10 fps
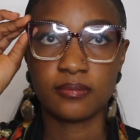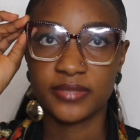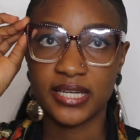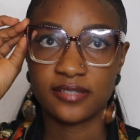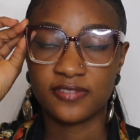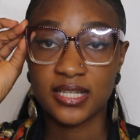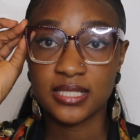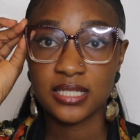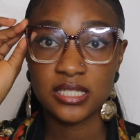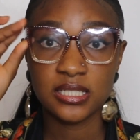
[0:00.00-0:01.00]
the
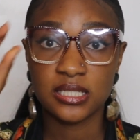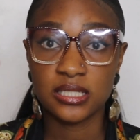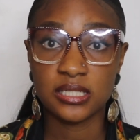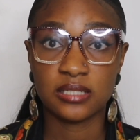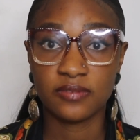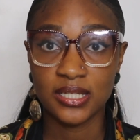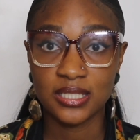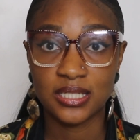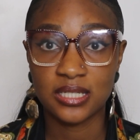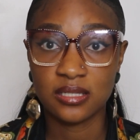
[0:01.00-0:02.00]
advantages and
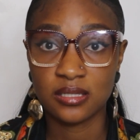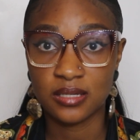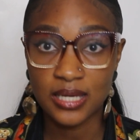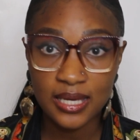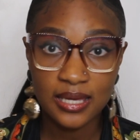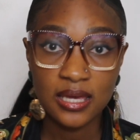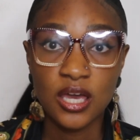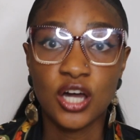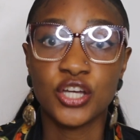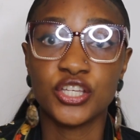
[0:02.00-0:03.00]
disadvantages to it,
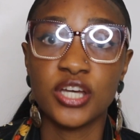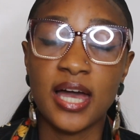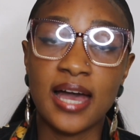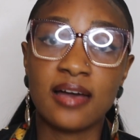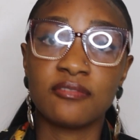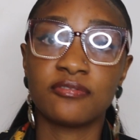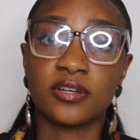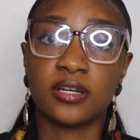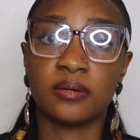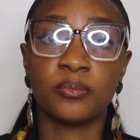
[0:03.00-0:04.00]
you
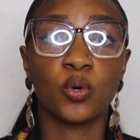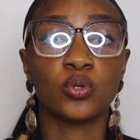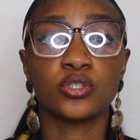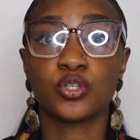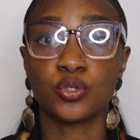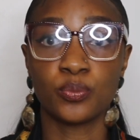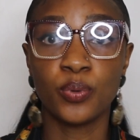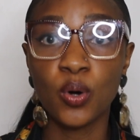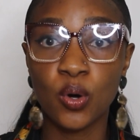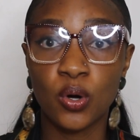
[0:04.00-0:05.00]
have all the
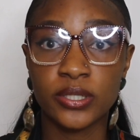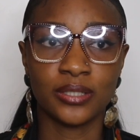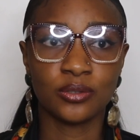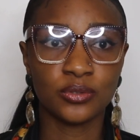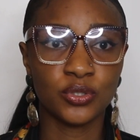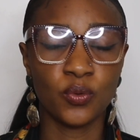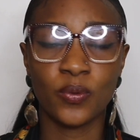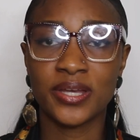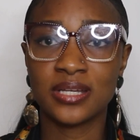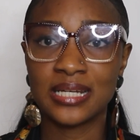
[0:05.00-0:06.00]
support, and also
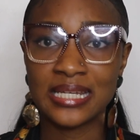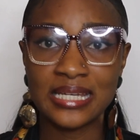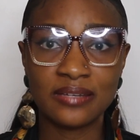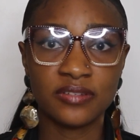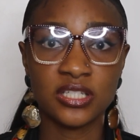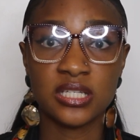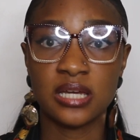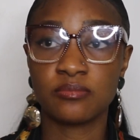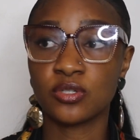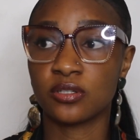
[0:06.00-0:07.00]
where you live in
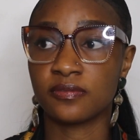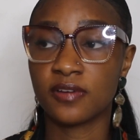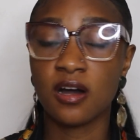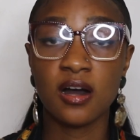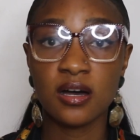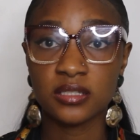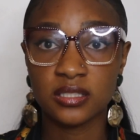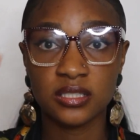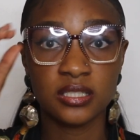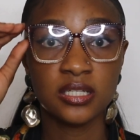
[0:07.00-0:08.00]
terms of
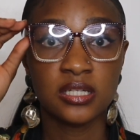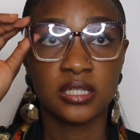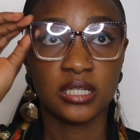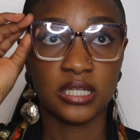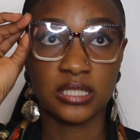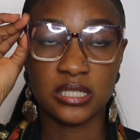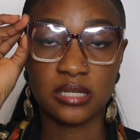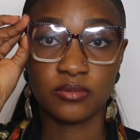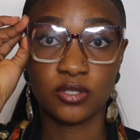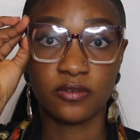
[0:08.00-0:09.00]
cost, in
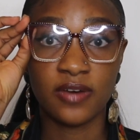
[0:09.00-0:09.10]
terms of